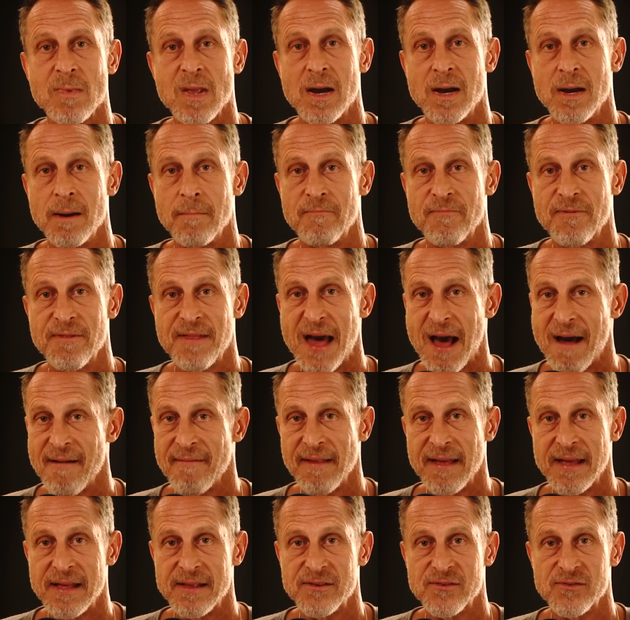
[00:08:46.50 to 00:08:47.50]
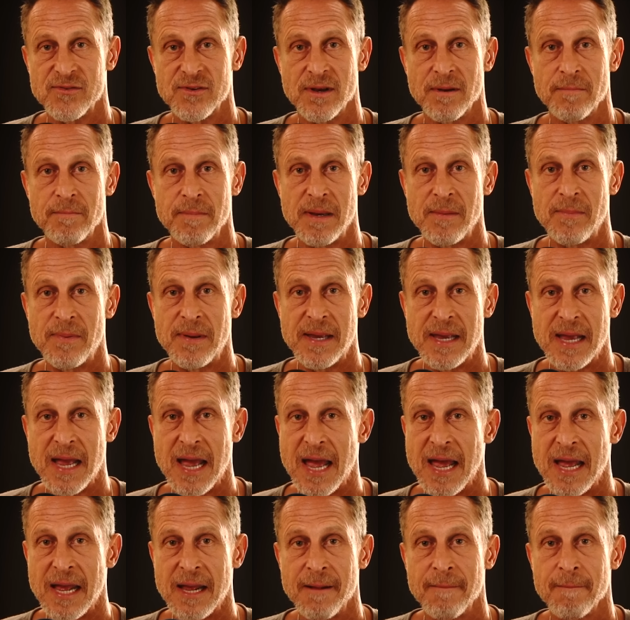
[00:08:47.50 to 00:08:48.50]
uh, phthalates, uh,
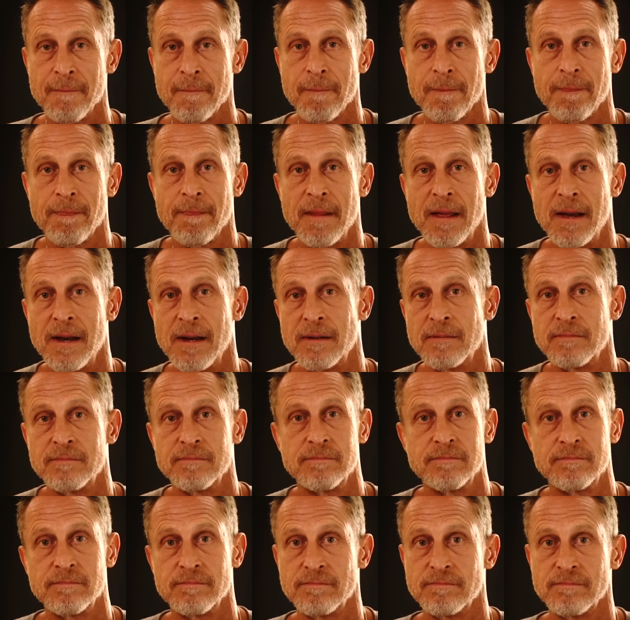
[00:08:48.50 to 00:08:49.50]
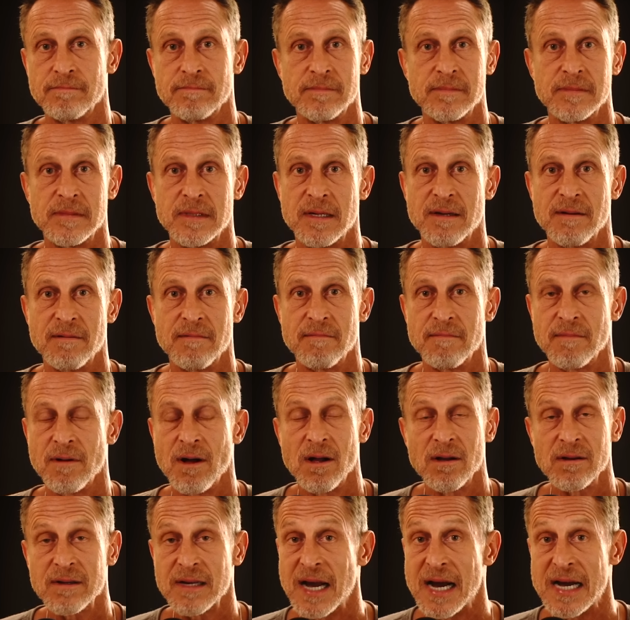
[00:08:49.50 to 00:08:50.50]
BPA, um,
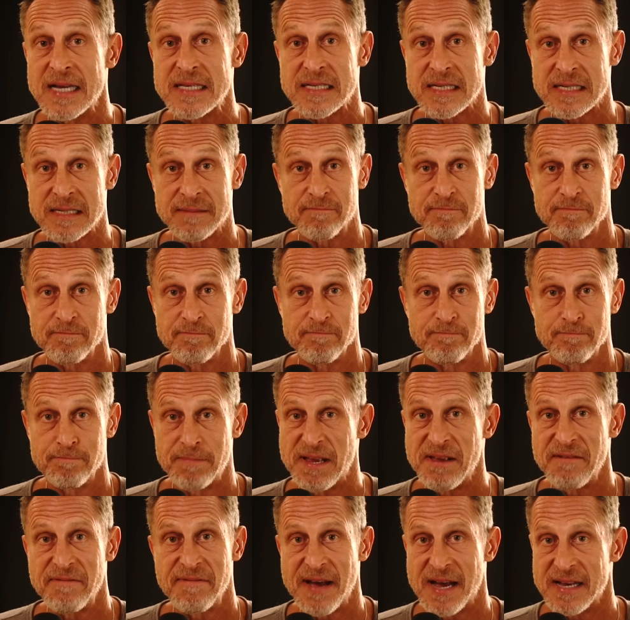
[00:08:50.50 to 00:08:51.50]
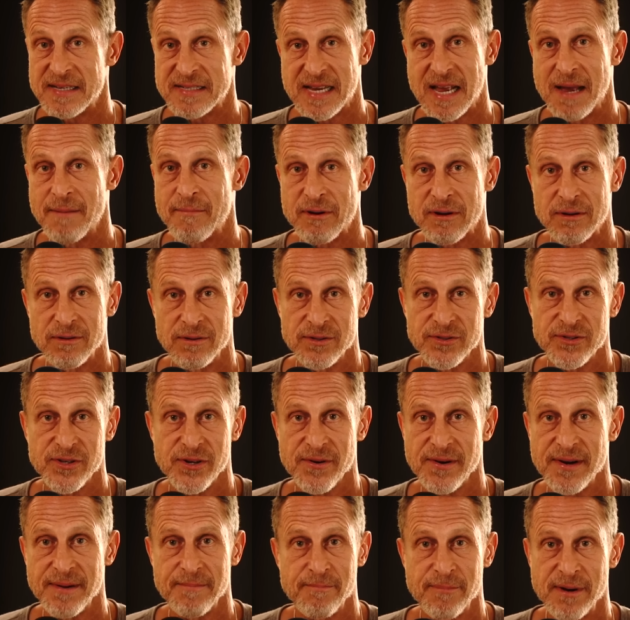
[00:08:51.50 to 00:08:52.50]
all kinds of PFAS chemicals
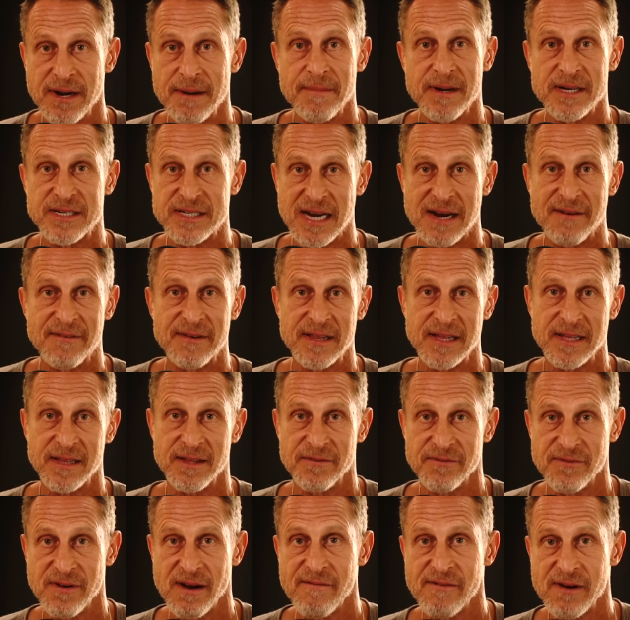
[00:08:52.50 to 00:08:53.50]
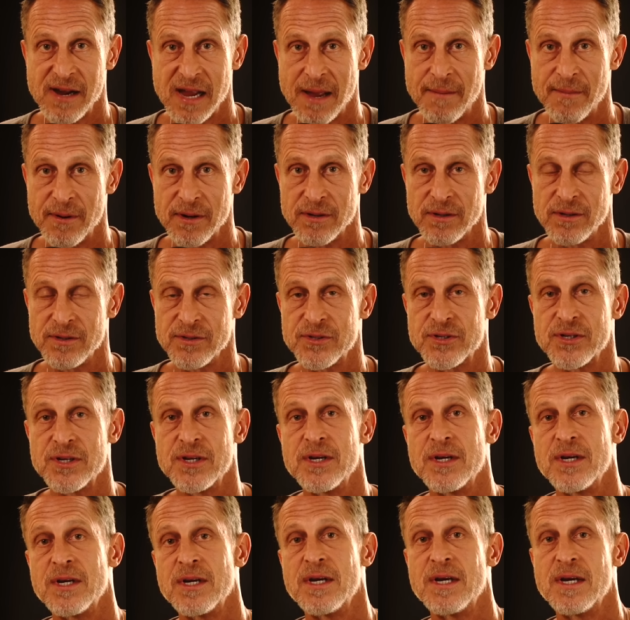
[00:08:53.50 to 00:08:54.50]
that are in pretty much everything, the forever chemicals.
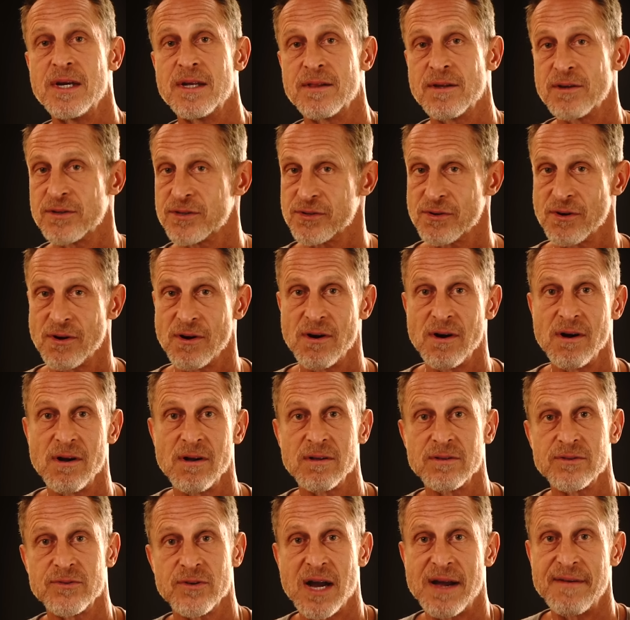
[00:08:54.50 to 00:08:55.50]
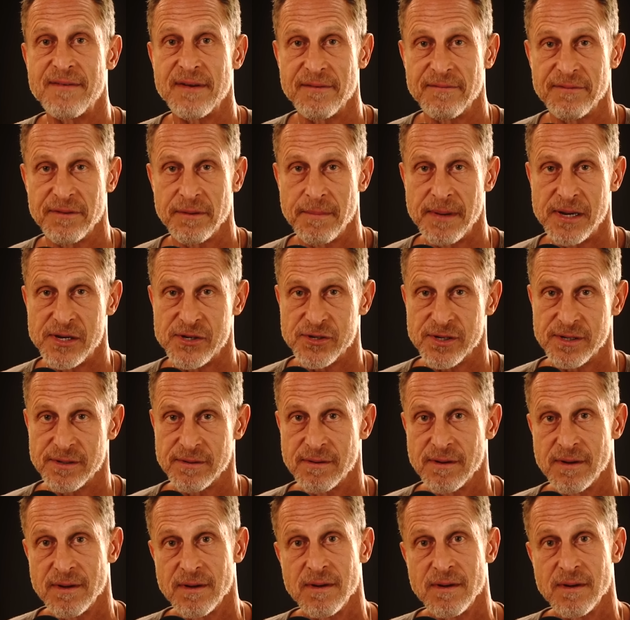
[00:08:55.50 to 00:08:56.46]
Those are all driving inflammation